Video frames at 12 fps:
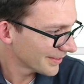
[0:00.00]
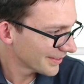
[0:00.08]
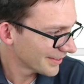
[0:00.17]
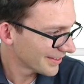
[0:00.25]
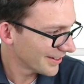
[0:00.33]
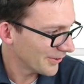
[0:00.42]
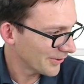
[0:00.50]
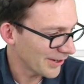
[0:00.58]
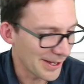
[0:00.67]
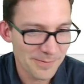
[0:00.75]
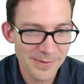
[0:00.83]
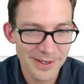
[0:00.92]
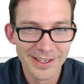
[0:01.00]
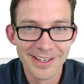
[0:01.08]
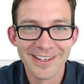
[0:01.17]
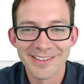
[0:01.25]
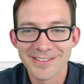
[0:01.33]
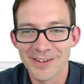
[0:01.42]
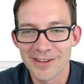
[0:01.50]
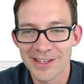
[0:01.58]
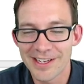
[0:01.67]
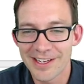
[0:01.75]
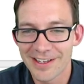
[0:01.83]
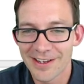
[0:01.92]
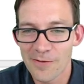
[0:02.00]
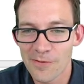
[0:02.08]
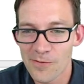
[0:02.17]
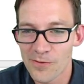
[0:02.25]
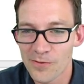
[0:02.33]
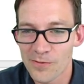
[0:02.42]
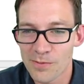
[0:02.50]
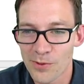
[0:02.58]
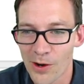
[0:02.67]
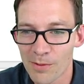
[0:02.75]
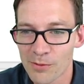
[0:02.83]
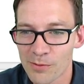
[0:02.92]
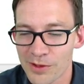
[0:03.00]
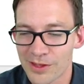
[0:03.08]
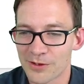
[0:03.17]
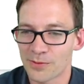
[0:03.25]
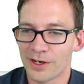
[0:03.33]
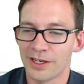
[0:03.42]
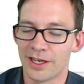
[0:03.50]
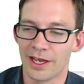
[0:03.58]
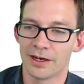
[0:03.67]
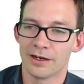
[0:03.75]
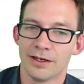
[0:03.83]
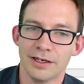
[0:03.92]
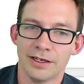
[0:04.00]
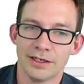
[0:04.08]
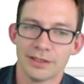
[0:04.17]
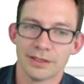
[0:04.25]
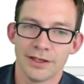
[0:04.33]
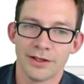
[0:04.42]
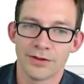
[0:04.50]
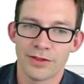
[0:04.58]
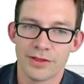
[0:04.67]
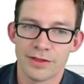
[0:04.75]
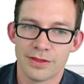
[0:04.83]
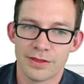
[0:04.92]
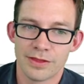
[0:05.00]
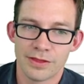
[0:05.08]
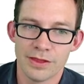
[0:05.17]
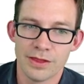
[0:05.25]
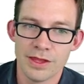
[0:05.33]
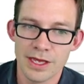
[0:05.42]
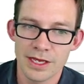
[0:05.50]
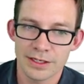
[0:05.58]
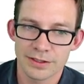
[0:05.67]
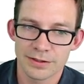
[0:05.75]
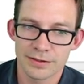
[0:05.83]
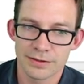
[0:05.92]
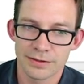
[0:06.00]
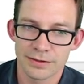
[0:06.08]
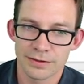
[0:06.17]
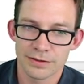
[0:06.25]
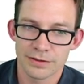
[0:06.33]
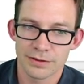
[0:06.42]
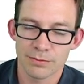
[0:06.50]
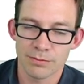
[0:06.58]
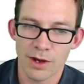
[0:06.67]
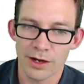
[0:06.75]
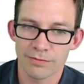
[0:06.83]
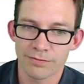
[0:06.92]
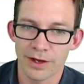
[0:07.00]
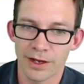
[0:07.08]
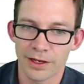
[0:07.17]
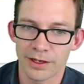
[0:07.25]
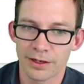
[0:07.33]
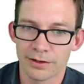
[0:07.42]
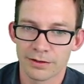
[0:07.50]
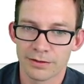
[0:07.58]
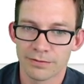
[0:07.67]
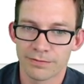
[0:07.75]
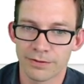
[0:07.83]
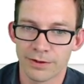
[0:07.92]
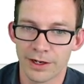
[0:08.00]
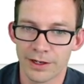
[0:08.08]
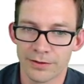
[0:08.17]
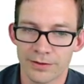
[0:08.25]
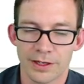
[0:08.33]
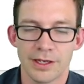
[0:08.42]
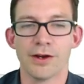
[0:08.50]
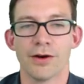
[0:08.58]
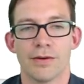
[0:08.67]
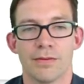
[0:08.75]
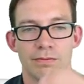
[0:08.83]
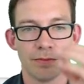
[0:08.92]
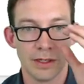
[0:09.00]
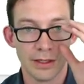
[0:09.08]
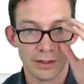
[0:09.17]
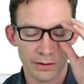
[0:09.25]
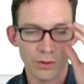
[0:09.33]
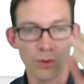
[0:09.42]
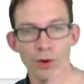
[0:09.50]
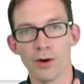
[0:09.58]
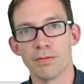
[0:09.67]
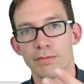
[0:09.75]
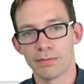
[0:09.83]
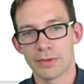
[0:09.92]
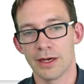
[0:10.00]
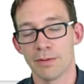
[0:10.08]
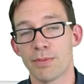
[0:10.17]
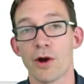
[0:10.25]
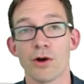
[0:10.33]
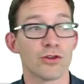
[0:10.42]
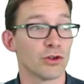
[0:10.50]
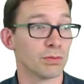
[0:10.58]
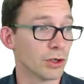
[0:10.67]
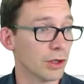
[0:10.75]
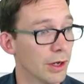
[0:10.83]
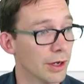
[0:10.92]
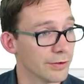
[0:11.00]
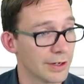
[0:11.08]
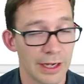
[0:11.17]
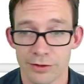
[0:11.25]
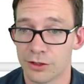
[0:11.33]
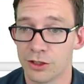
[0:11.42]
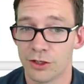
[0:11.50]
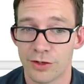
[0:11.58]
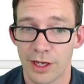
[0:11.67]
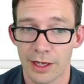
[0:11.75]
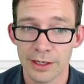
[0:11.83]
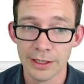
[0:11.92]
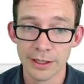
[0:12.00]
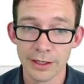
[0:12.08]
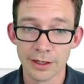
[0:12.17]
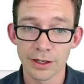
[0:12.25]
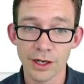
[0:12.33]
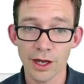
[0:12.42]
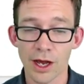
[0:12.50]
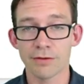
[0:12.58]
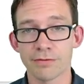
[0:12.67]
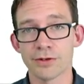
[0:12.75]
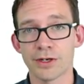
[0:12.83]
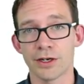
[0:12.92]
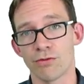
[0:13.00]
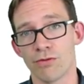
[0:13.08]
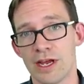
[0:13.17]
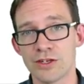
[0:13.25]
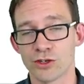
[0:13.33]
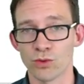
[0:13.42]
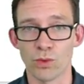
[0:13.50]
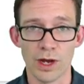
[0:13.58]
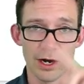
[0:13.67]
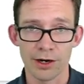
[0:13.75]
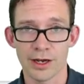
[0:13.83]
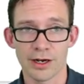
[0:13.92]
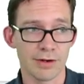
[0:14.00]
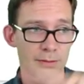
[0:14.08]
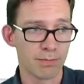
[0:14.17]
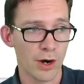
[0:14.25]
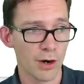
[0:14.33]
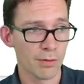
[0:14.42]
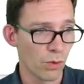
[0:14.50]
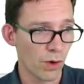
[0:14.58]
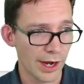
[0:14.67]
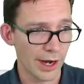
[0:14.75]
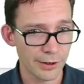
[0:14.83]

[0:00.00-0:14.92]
Okay, so the problem with this one again is this modifying phrase here, or participle clause, I guess I should say, covered in razor wire, kind of like barbed wire.